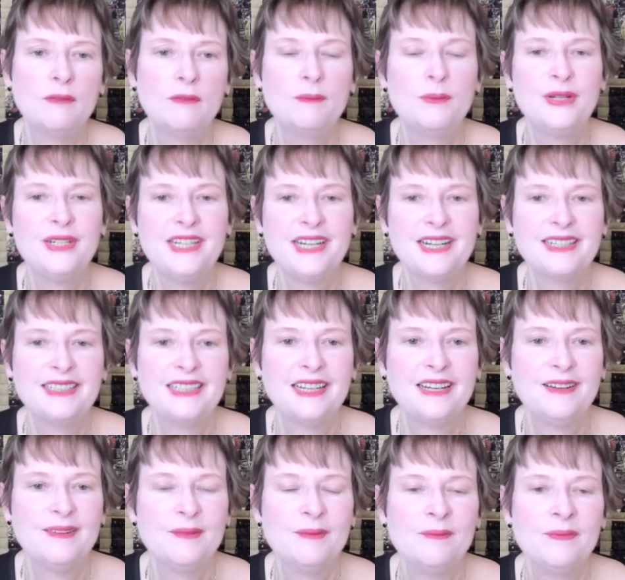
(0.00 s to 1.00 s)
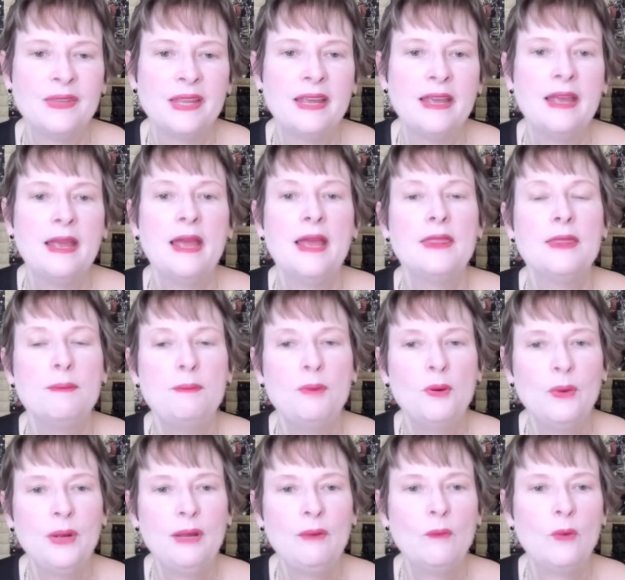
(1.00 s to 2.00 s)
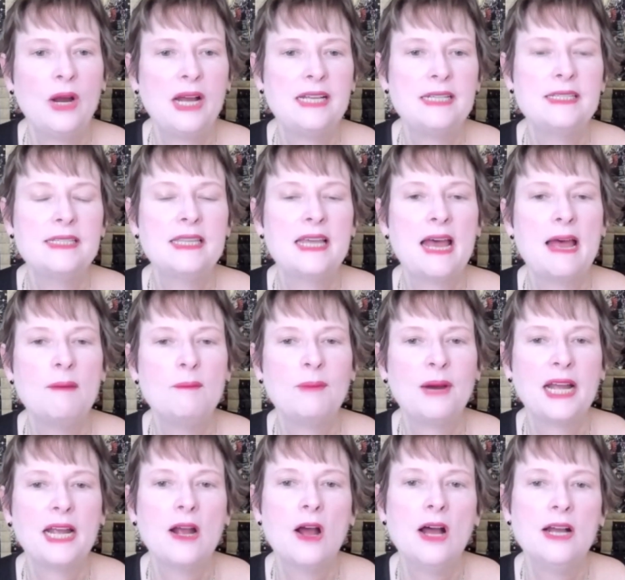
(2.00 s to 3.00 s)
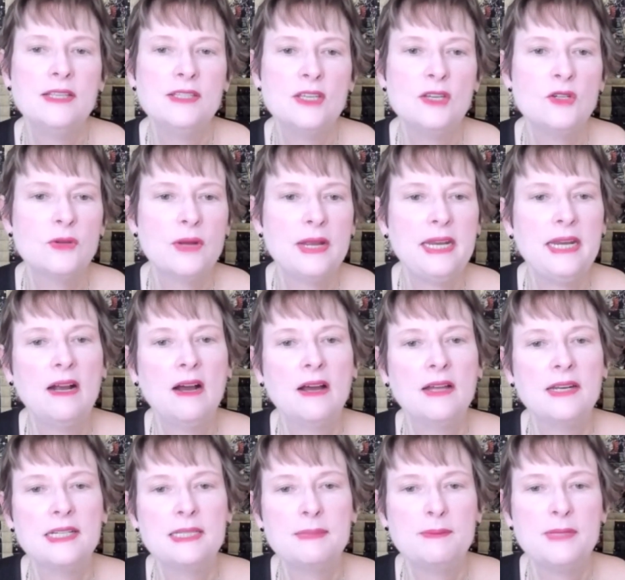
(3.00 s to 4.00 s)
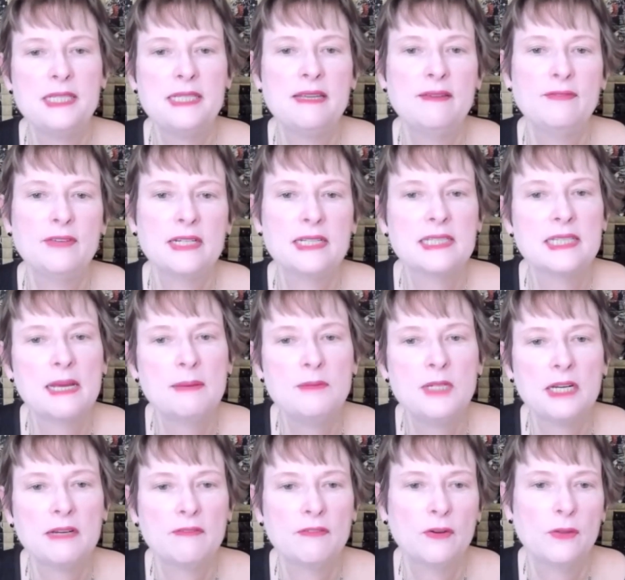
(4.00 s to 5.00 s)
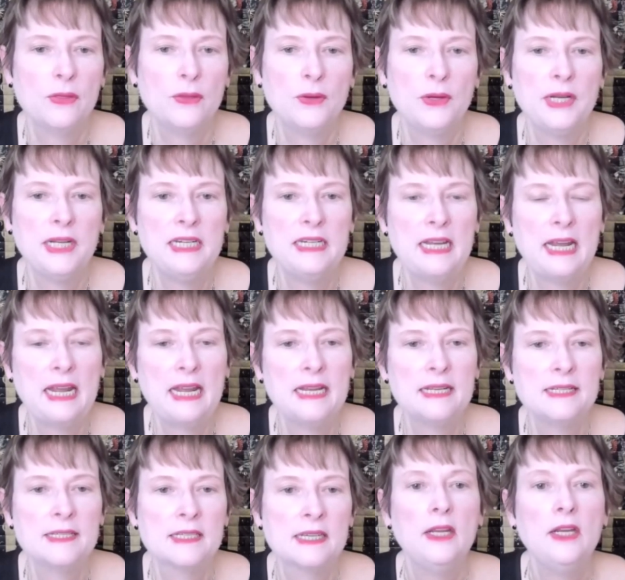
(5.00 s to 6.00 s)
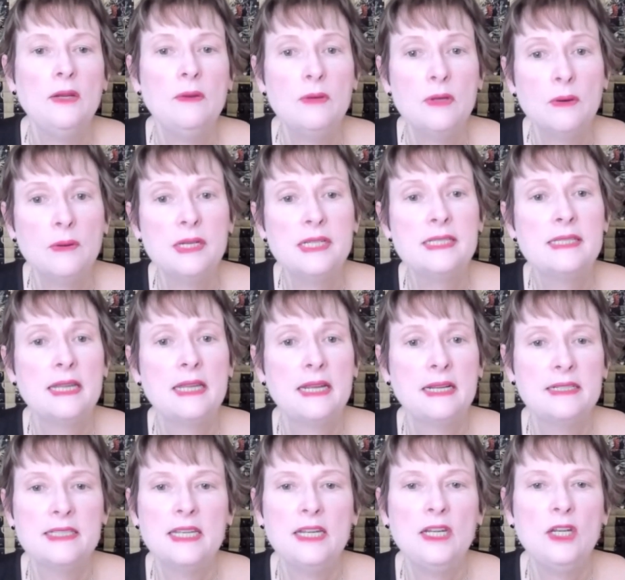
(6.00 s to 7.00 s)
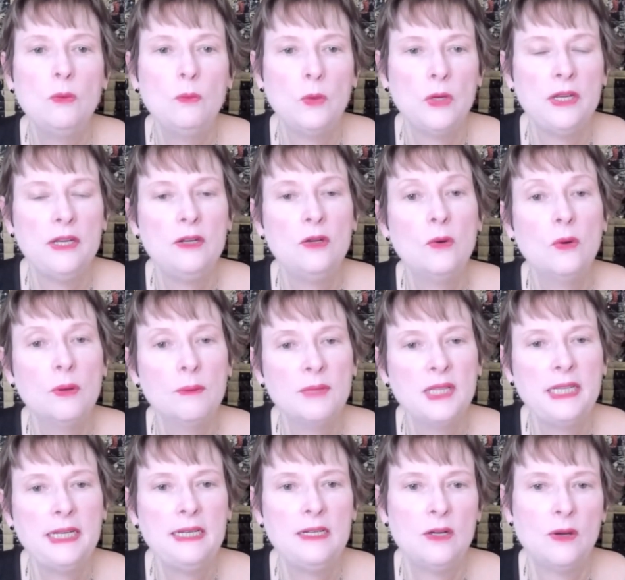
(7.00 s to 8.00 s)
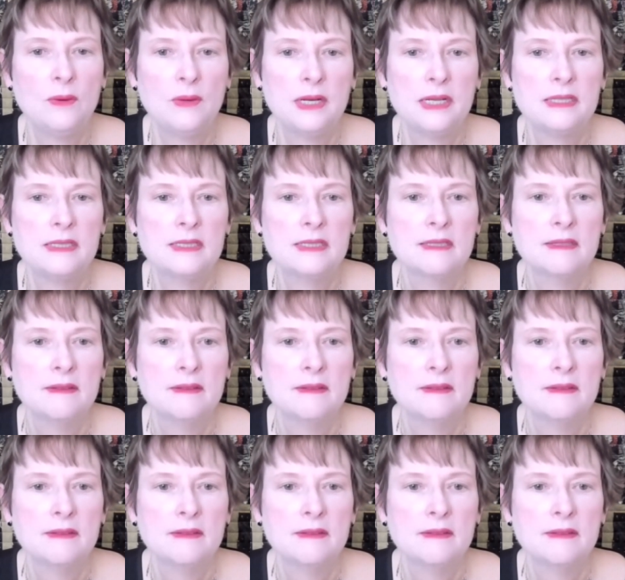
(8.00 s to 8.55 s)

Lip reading: predicted. The point was that by concentrating on a specific subject for 30 days, you notice things that you wouldn't normally notice.